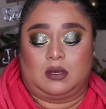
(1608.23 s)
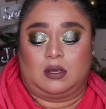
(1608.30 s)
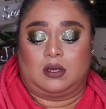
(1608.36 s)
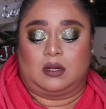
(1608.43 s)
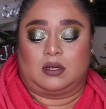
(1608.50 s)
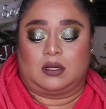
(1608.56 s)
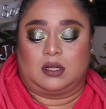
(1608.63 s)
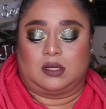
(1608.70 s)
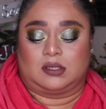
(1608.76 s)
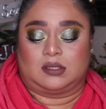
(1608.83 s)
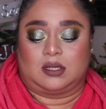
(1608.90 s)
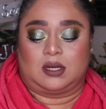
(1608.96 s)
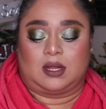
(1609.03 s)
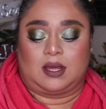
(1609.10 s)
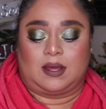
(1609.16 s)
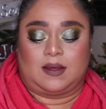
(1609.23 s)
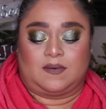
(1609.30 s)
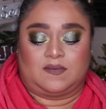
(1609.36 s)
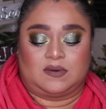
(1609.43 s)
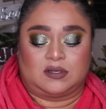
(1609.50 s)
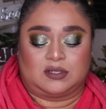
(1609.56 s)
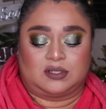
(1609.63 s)
it doesn't
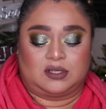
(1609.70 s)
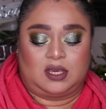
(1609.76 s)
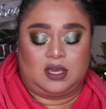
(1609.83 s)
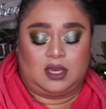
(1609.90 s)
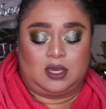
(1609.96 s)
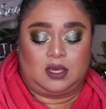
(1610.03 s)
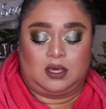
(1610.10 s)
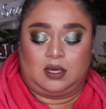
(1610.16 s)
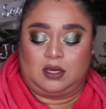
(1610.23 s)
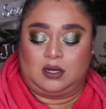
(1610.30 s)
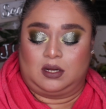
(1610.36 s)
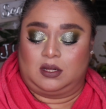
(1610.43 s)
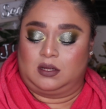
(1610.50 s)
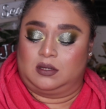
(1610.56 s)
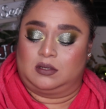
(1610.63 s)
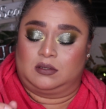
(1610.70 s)
have a shade.